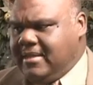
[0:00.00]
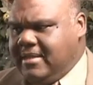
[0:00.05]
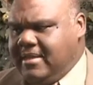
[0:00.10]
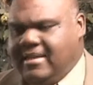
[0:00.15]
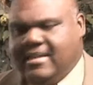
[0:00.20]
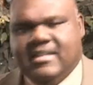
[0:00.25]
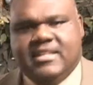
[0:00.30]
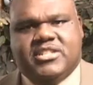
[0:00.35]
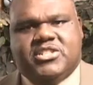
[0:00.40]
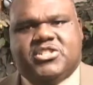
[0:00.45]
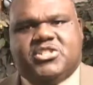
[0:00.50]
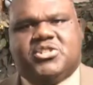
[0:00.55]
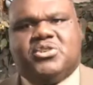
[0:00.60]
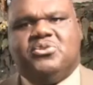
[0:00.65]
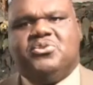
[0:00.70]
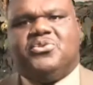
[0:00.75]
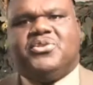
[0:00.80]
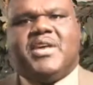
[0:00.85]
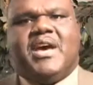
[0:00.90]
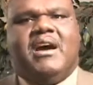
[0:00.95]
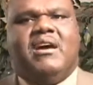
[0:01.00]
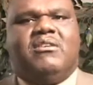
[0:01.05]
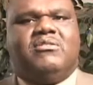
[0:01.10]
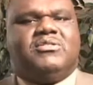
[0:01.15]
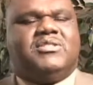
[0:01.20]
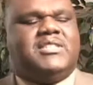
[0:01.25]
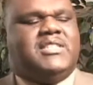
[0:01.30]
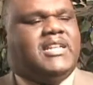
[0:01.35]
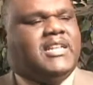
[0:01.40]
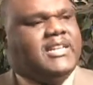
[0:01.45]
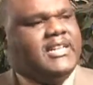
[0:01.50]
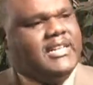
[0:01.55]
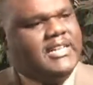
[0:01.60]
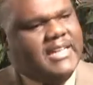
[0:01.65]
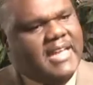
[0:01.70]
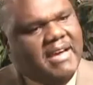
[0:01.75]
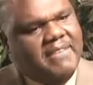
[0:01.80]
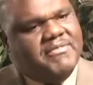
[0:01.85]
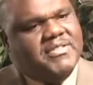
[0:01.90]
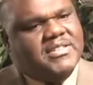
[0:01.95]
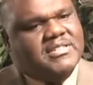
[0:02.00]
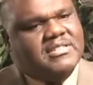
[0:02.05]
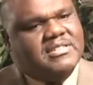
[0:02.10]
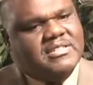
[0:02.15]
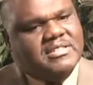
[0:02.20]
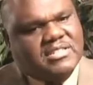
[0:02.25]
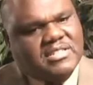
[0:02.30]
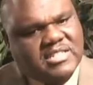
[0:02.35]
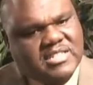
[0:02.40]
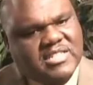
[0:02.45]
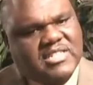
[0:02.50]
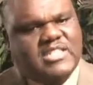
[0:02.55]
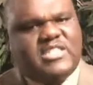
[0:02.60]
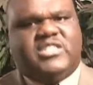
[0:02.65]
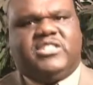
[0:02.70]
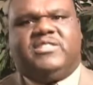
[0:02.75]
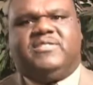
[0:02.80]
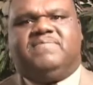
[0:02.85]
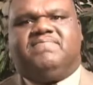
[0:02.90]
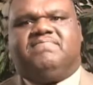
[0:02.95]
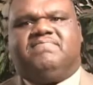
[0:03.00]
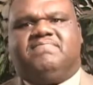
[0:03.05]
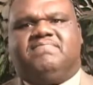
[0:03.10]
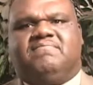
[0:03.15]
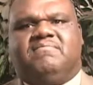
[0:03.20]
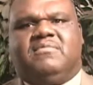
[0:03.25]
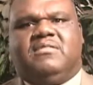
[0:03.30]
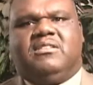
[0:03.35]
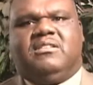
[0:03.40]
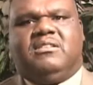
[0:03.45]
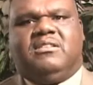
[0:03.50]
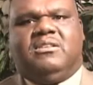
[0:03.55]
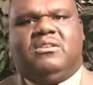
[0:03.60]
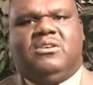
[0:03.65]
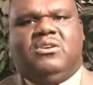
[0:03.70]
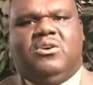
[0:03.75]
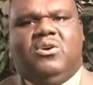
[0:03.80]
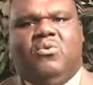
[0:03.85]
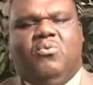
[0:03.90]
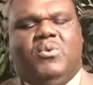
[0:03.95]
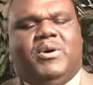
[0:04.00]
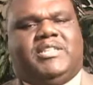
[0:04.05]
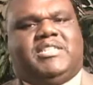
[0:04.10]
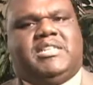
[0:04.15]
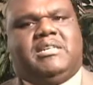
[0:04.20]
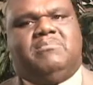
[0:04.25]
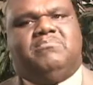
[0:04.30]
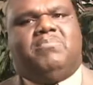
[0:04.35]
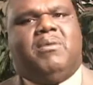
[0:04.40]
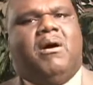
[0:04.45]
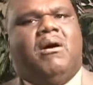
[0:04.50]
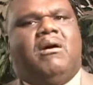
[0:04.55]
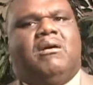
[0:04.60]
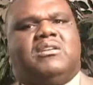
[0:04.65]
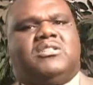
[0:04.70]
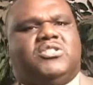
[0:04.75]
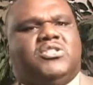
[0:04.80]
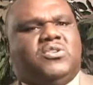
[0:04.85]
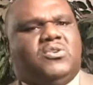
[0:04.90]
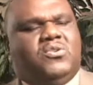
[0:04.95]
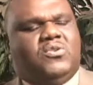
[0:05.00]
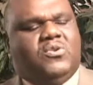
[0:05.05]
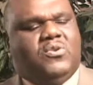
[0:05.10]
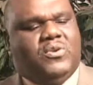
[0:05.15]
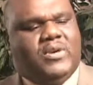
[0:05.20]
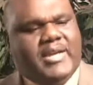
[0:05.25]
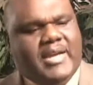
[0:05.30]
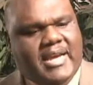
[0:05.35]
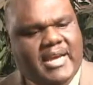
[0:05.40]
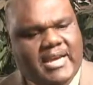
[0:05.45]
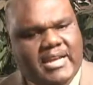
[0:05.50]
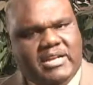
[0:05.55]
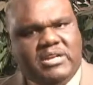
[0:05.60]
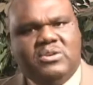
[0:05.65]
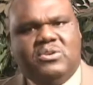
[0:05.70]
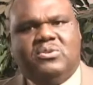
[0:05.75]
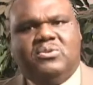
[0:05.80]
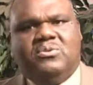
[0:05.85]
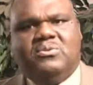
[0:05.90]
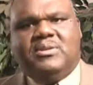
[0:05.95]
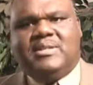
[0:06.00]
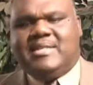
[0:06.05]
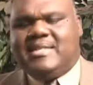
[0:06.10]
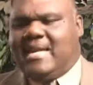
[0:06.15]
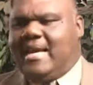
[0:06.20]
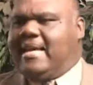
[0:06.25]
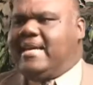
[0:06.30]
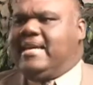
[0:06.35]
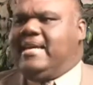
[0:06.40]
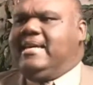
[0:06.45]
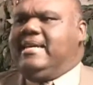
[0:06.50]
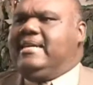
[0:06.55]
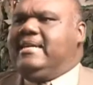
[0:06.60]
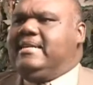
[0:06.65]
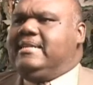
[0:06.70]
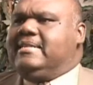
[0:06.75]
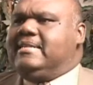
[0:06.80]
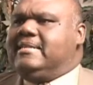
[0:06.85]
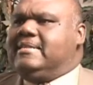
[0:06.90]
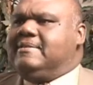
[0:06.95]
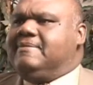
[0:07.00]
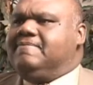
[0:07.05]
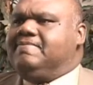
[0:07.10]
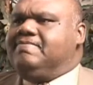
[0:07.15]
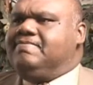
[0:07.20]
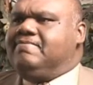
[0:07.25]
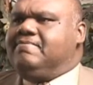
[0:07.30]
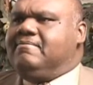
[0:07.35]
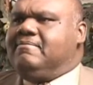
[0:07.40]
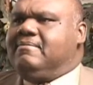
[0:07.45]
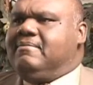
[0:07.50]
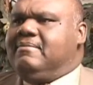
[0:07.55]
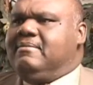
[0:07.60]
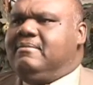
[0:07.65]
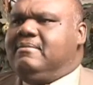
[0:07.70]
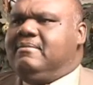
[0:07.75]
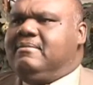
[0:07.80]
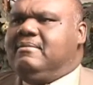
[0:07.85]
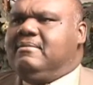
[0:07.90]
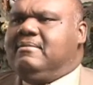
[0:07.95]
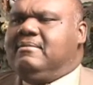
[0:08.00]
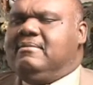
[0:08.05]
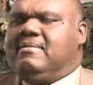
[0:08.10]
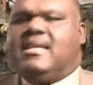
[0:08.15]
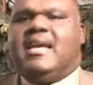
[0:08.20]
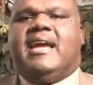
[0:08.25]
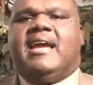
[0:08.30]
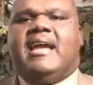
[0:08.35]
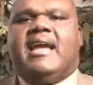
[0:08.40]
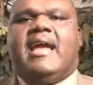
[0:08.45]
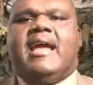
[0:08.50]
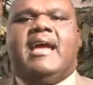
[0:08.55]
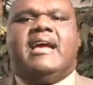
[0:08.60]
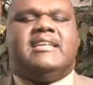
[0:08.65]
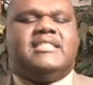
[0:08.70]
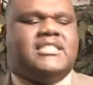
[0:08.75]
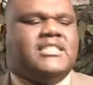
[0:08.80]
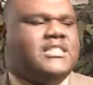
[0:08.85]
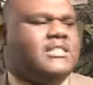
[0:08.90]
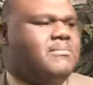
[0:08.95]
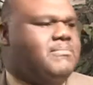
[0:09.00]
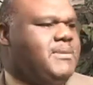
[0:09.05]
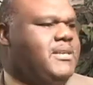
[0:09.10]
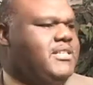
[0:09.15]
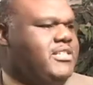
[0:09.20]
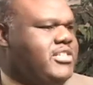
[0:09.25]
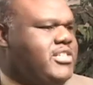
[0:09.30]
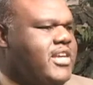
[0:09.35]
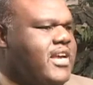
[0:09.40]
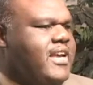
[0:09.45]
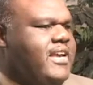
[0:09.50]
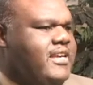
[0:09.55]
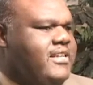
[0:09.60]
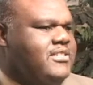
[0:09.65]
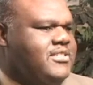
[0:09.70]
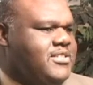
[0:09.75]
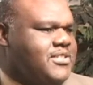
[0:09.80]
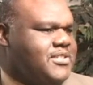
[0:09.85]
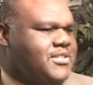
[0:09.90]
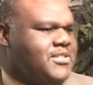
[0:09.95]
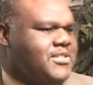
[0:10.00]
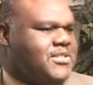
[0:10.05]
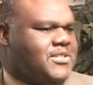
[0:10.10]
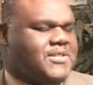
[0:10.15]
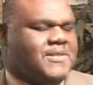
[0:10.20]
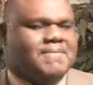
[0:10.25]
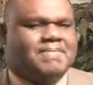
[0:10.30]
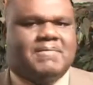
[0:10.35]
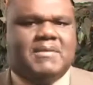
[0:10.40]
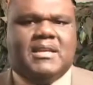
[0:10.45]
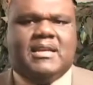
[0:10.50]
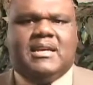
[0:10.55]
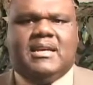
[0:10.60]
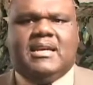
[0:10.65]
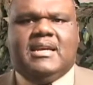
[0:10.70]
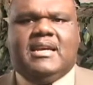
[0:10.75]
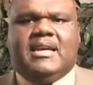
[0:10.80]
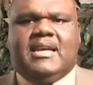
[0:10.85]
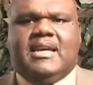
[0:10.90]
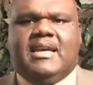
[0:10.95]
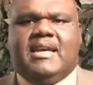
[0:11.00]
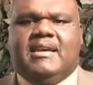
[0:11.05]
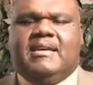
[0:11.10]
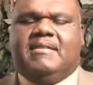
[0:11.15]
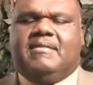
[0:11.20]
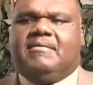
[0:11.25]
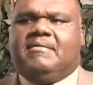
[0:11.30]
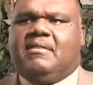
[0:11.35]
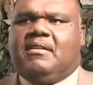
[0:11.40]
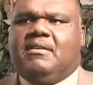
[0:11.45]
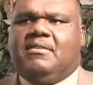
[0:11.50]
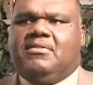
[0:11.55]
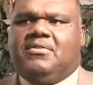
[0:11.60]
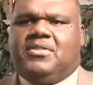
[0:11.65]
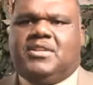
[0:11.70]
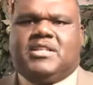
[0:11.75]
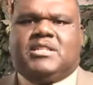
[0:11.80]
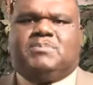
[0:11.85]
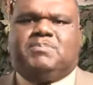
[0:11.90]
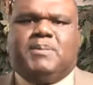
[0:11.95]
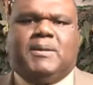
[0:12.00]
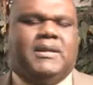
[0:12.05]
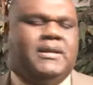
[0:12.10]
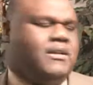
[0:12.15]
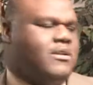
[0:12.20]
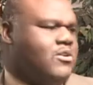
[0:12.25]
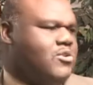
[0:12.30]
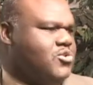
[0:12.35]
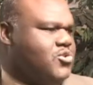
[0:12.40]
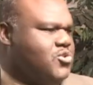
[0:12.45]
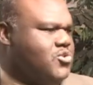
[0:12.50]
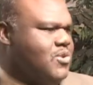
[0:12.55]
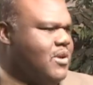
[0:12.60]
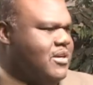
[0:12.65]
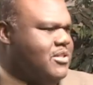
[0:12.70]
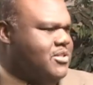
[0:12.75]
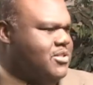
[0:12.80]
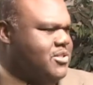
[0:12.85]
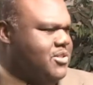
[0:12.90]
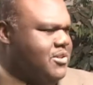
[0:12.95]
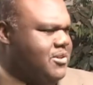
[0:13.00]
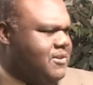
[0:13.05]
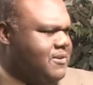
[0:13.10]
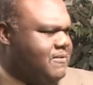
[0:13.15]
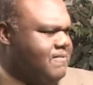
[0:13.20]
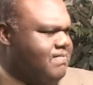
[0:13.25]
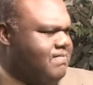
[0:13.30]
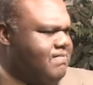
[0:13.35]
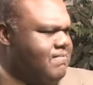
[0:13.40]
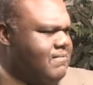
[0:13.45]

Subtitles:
in this 2011 season, which embarks on a new decade, there has to be changes in this political structure